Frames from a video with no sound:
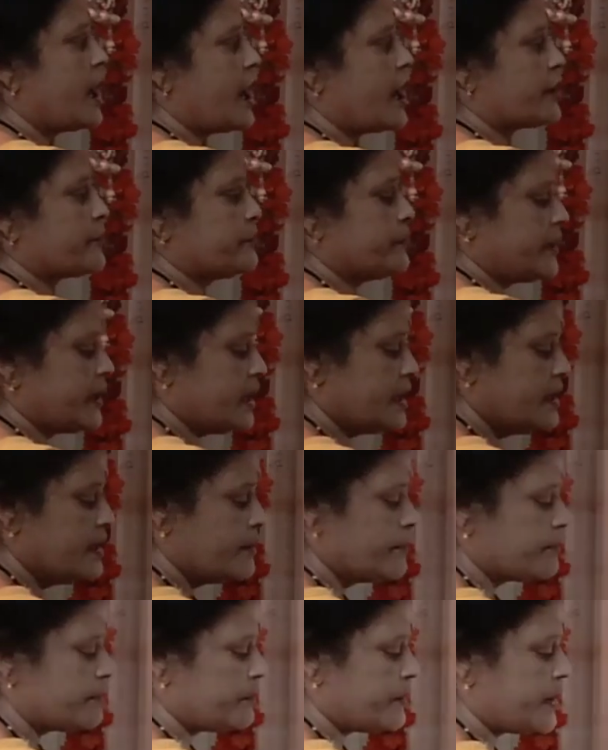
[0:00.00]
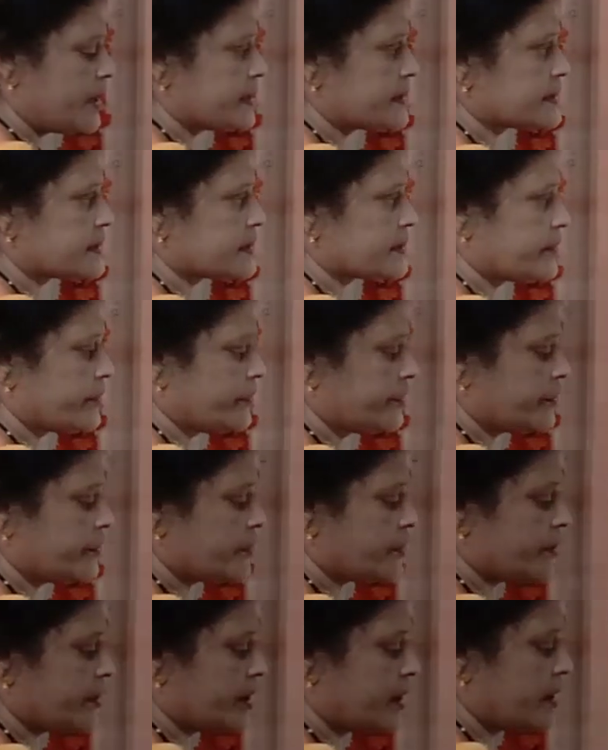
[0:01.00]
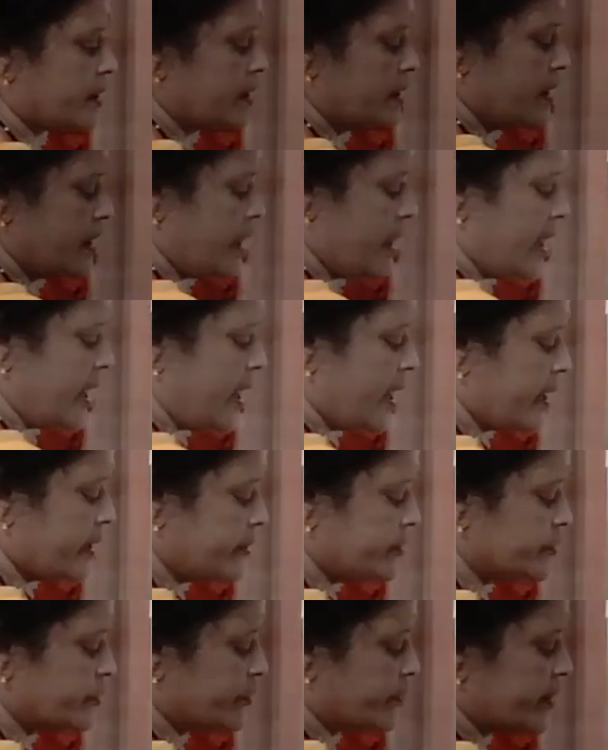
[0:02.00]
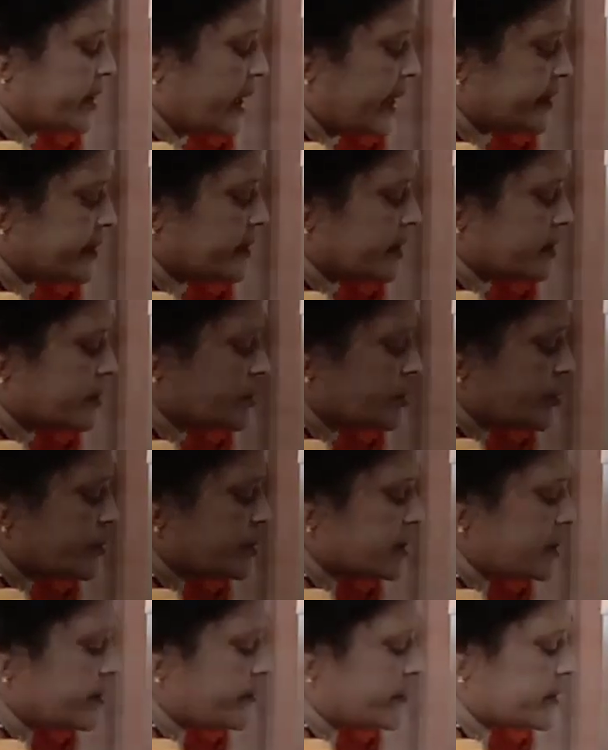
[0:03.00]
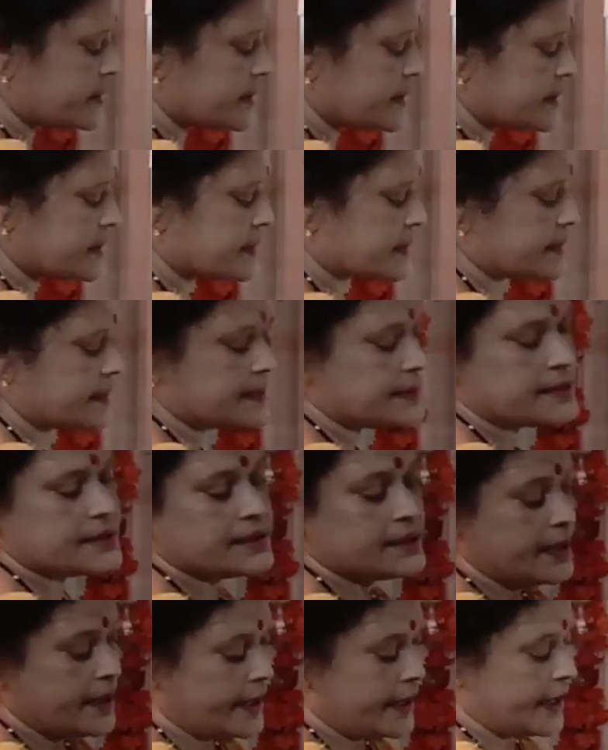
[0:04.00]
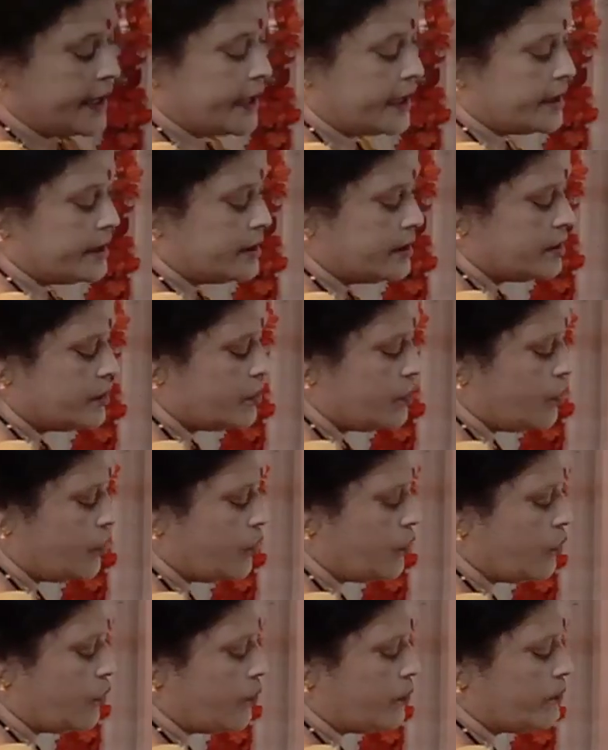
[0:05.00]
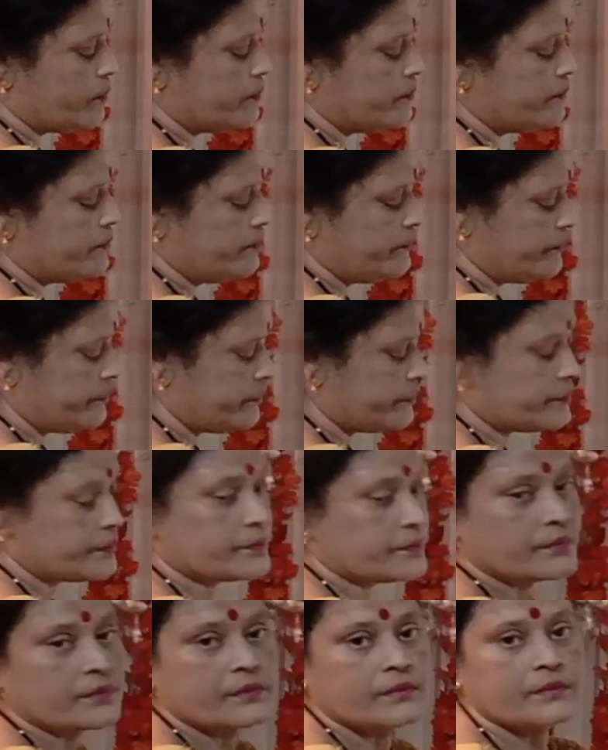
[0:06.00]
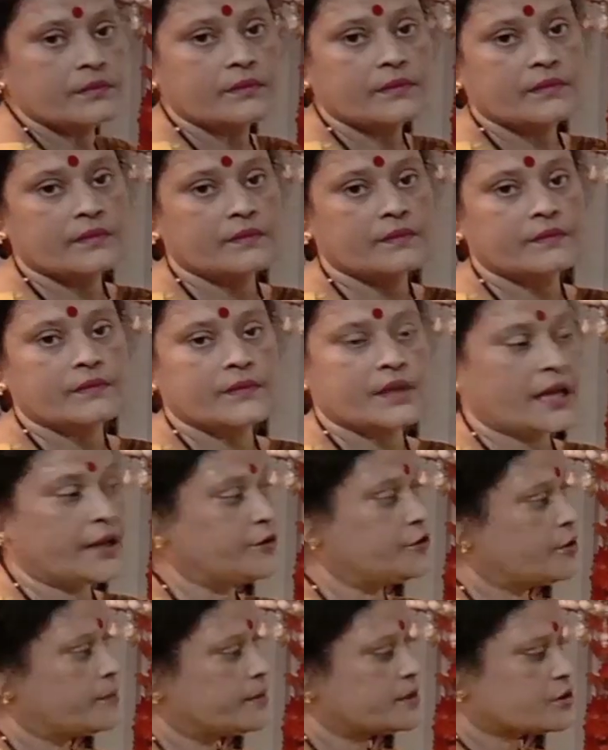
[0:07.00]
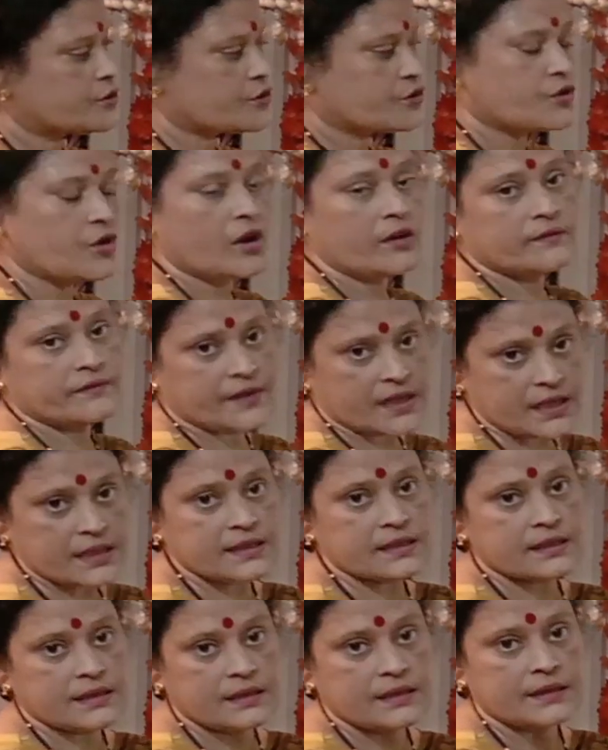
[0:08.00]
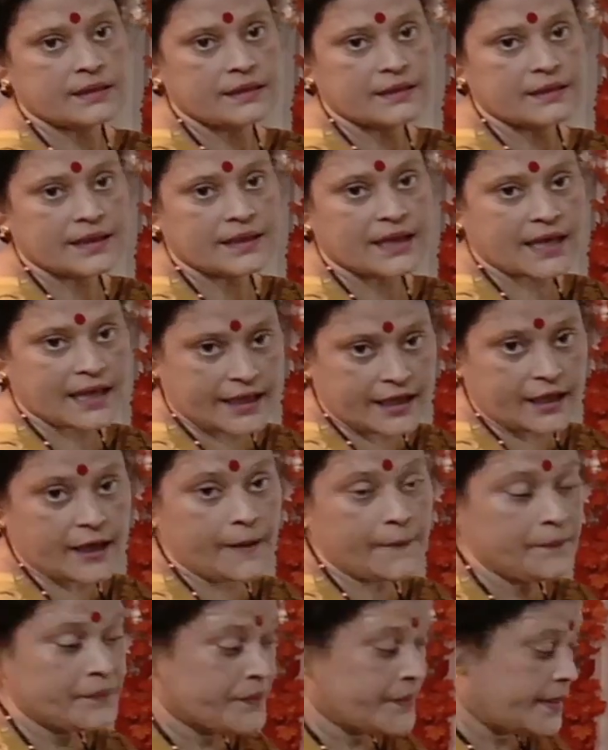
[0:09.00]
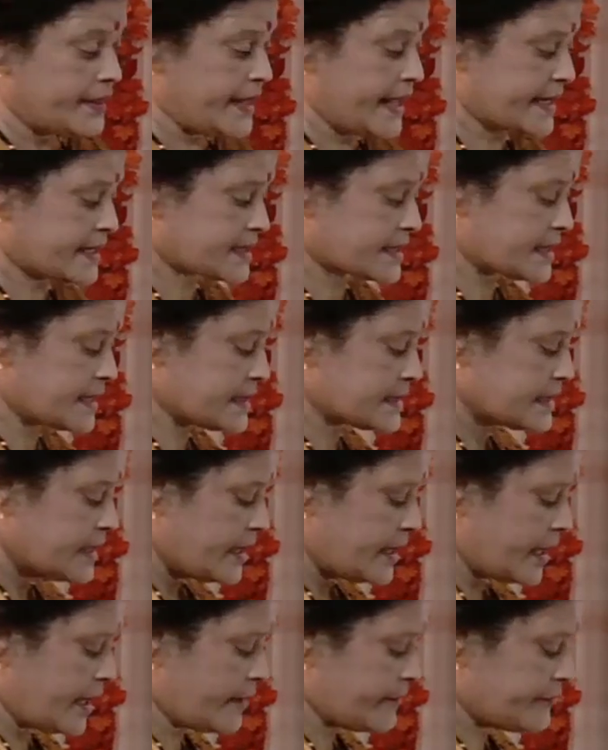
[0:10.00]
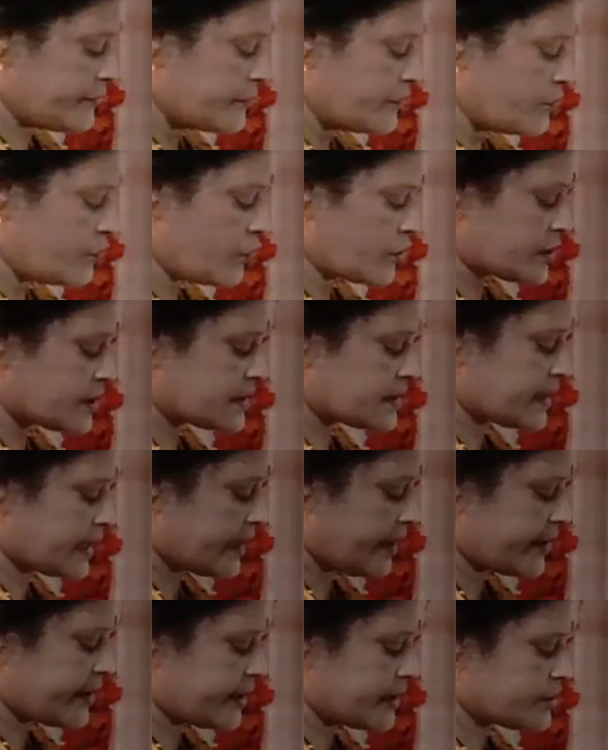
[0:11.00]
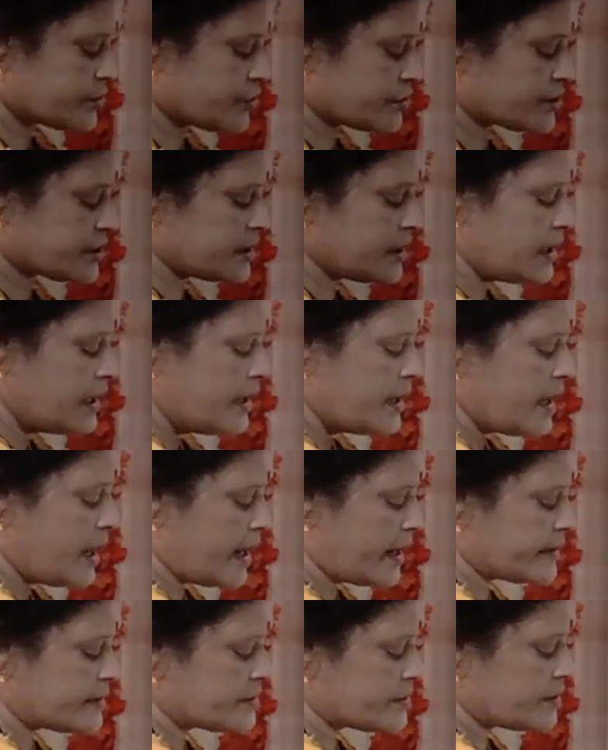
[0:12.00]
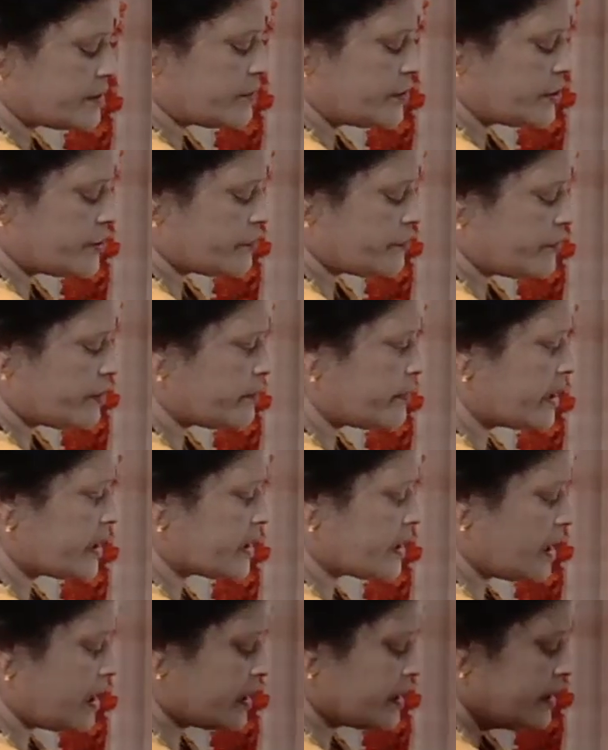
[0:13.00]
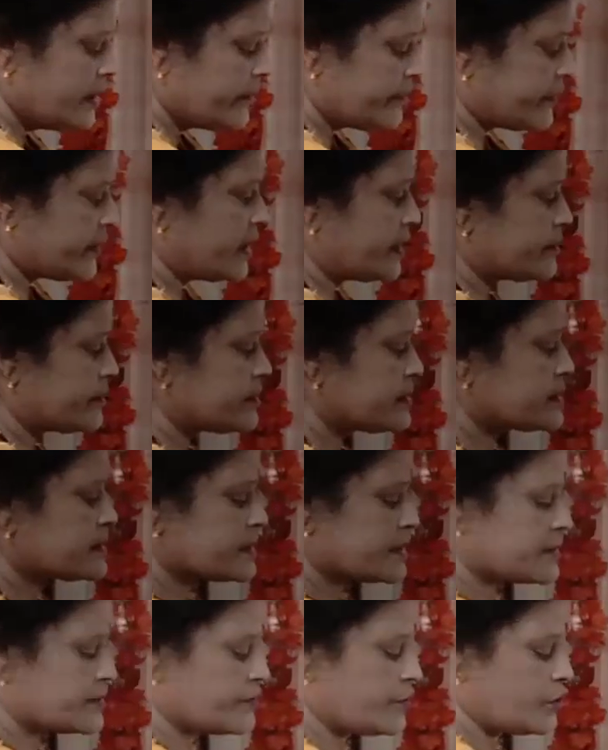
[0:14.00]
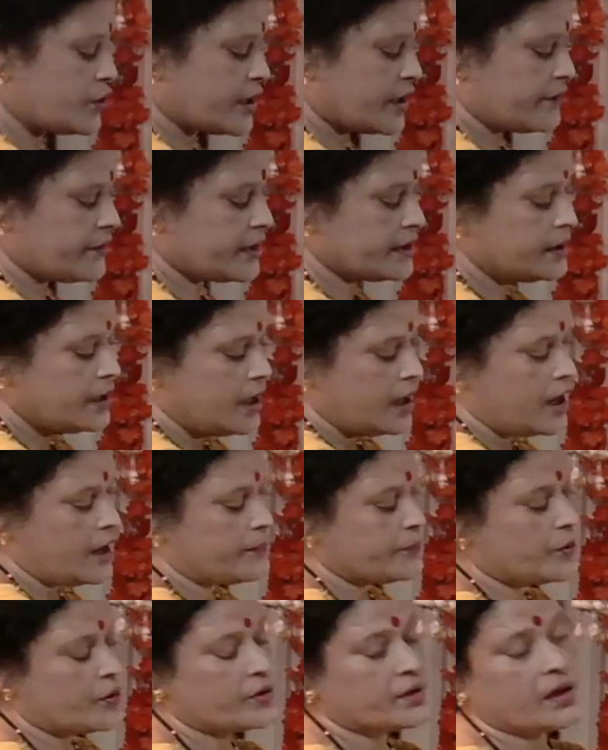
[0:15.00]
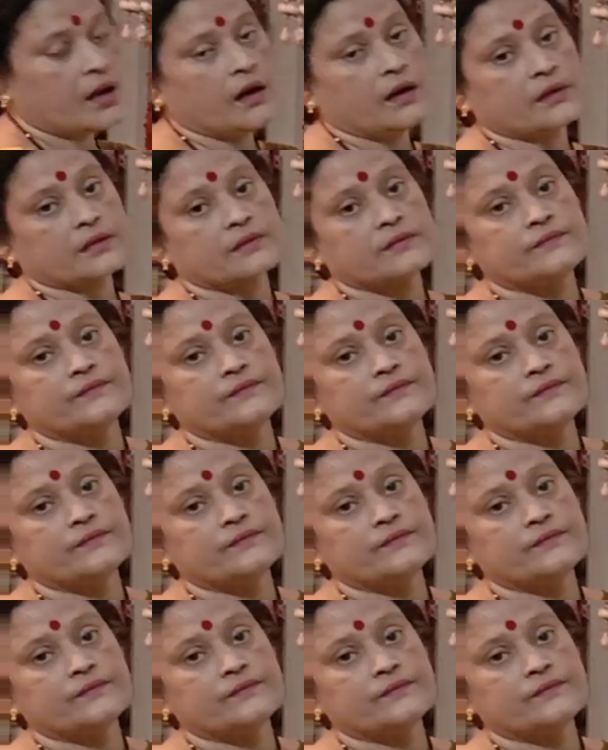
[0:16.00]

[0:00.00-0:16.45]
RP plus 3. And you get the total resistance in ohm. Can you able to solve this? Clear? Next is, if what is the current total? I is equal to V by R. There is 6 volt given upon R.